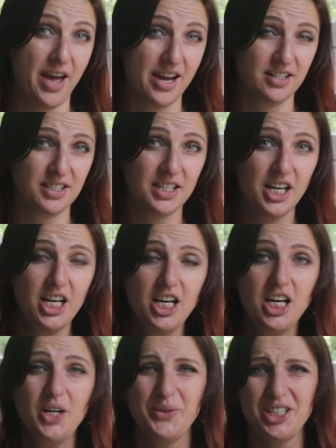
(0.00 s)
eggs,
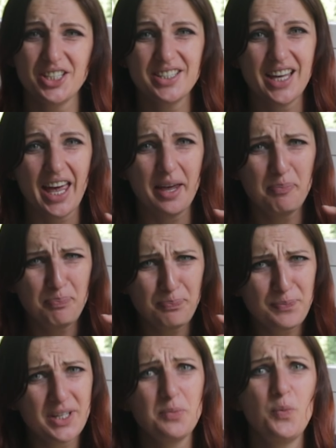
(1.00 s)
which is a
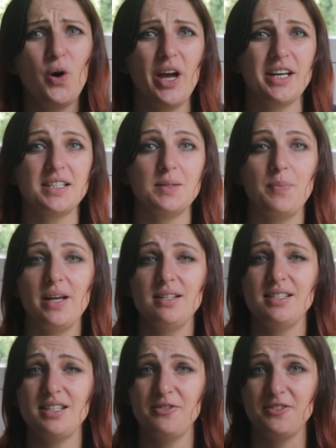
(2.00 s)
bit more
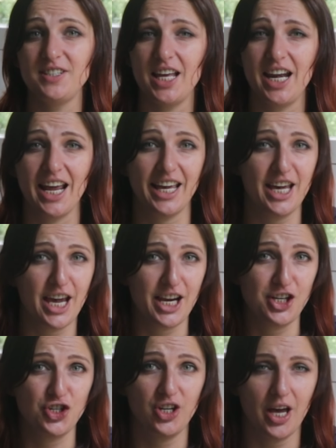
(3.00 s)
expensive than a
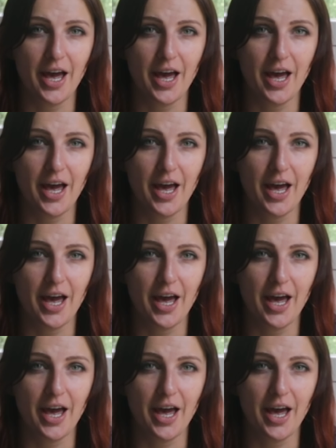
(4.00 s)
caged